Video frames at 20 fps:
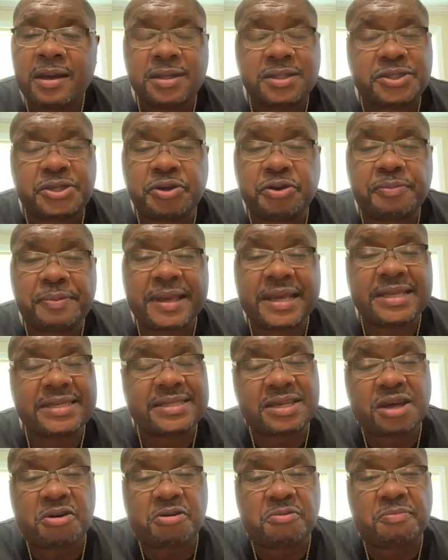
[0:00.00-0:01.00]
to be
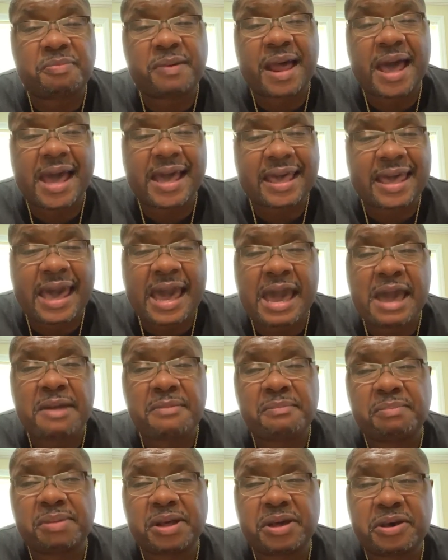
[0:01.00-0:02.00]
so black
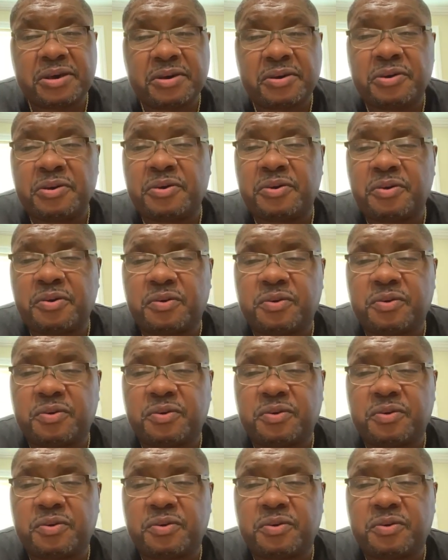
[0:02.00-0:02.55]
and blue?